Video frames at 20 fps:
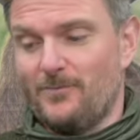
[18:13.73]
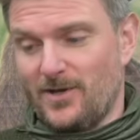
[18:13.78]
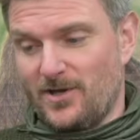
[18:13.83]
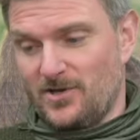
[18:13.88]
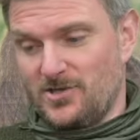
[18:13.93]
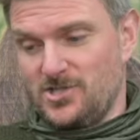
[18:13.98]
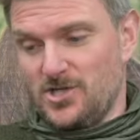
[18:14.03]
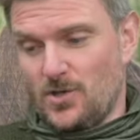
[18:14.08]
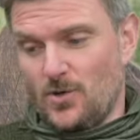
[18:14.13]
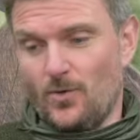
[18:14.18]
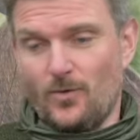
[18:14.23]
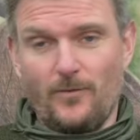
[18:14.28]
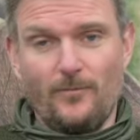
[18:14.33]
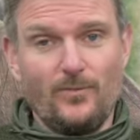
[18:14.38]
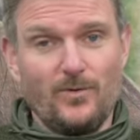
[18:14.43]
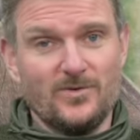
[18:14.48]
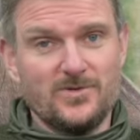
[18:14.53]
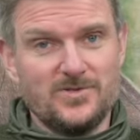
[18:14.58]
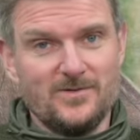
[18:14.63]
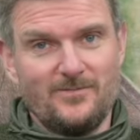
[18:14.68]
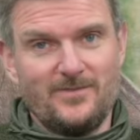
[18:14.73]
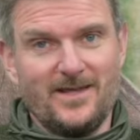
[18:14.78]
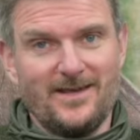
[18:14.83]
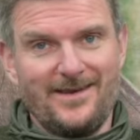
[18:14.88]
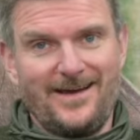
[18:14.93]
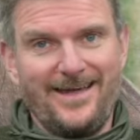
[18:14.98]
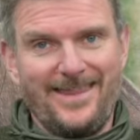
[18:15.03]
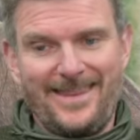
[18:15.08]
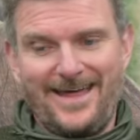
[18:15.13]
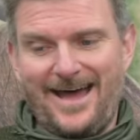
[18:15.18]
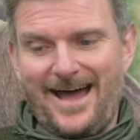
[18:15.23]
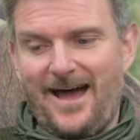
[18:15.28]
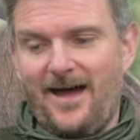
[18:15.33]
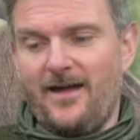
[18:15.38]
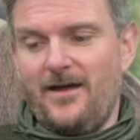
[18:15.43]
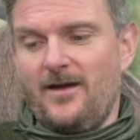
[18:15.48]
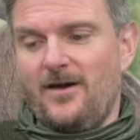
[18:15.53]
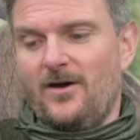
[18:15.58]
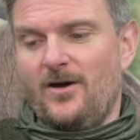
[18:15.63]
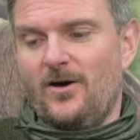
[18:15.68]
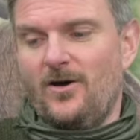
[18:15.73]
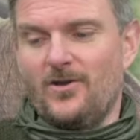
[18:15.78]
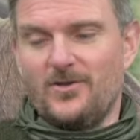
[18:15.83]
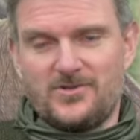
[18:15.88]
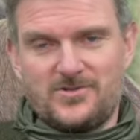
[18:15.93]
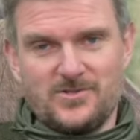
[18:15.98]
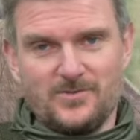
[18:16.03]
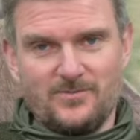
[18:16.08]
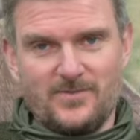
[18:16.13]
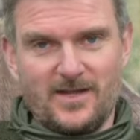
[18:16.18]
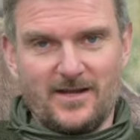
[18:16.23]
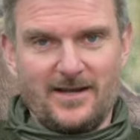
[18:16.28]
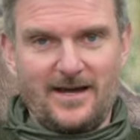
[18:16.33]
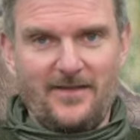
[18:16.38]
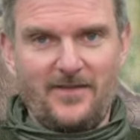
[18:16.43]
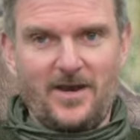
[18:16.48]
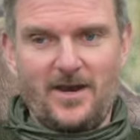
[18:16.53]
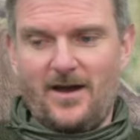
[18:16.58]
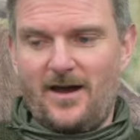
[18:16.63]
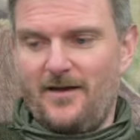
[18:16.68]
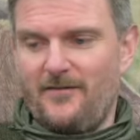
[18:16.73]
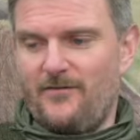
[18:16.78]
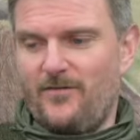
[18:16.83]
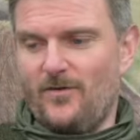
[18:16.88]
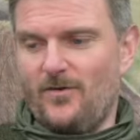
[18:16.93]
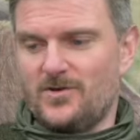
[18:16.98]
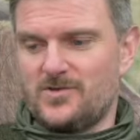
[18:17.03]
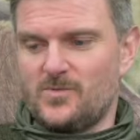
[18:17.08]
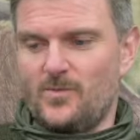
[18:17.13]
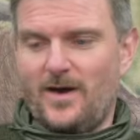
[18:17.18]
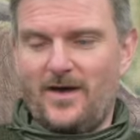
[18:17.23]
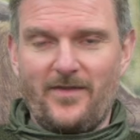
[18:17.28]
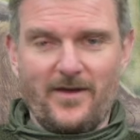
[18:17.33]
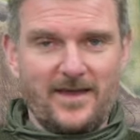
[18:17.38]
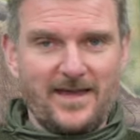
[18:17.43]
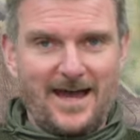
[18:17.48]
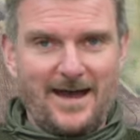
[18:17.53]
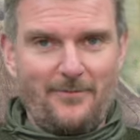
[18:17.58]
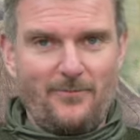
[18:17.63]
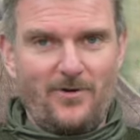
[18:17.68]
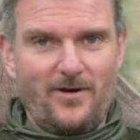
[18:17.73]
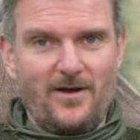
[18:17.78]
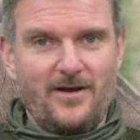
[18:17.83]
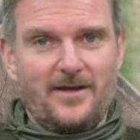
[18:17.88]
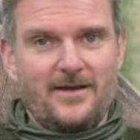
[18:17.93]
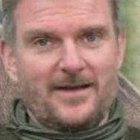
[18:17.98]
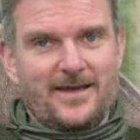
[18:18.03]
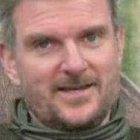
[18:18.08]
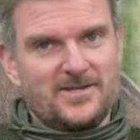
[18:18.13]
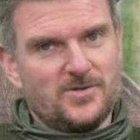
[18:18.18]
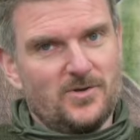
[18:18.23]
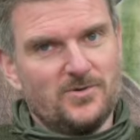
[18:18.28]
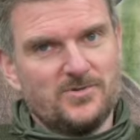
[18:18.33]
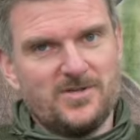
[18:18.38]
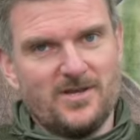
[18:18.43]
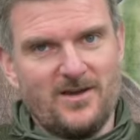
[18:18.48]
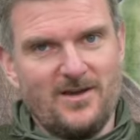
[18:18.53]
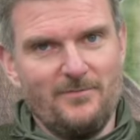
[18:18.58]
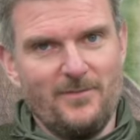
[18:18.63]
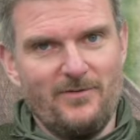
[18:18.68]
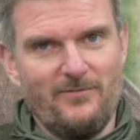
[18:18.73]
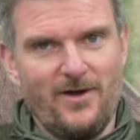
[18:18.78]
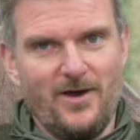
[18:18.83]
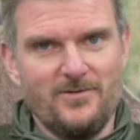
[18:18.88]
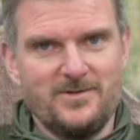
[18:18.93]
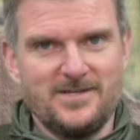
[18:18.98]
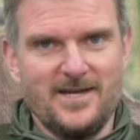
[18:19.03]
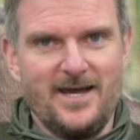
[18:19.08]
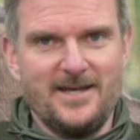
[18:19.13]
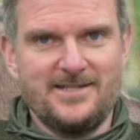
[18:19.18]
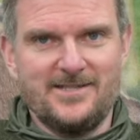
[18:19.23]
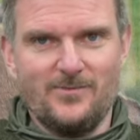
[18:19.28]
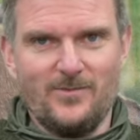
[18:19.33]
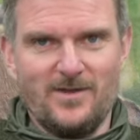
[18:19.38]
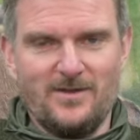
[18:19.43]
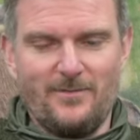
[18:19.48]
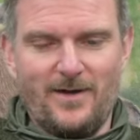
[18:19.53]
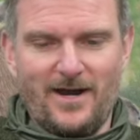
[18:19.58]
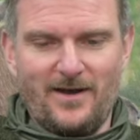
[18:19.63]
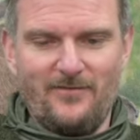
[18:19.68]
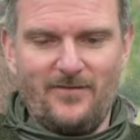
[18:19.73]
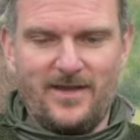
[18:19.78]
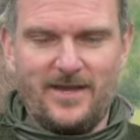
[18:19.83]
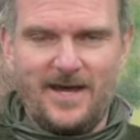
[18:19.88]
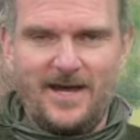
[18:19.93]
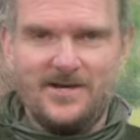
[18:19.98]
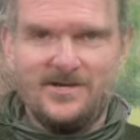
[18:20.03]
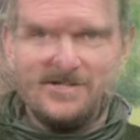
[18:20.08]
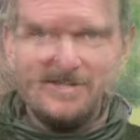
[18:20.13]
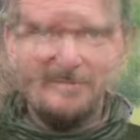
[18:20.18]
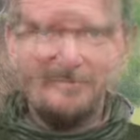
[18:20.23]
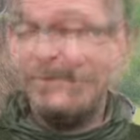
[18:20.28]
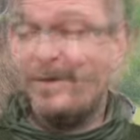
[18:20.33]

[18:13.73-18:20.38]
because you couldn't put something like that on something like the Nightforce where the camera is also going to be rotating with the magnification.